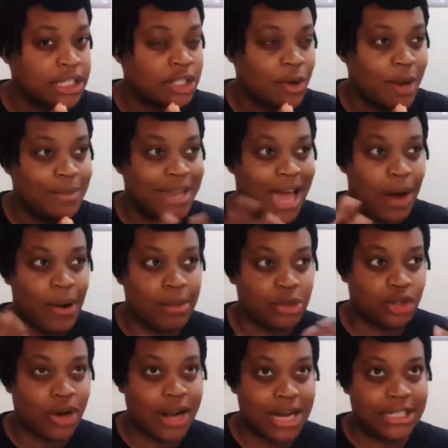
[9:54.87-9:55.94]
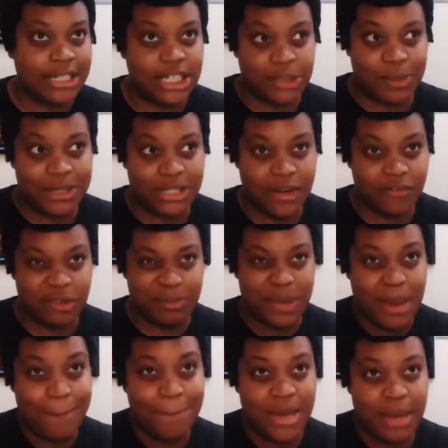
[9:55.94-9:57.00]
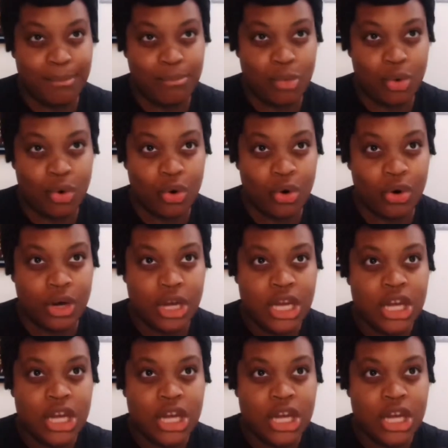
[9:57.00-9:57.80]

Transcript: So I'm trying to teach myself to be a bit more